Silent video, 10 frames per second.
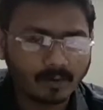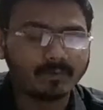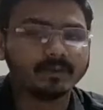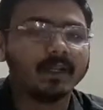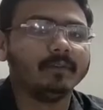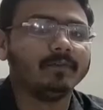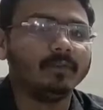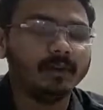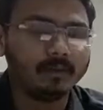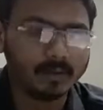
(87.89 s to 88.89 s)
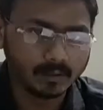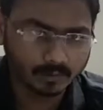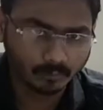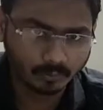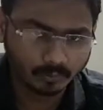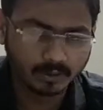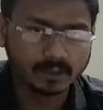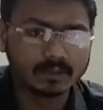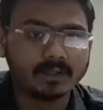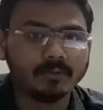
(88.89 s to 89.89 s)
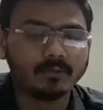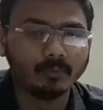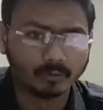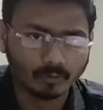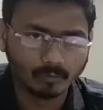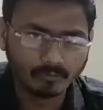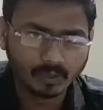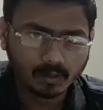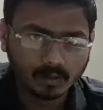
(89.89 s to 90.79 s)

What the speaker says: After that, we will revolute the Industry 2.0,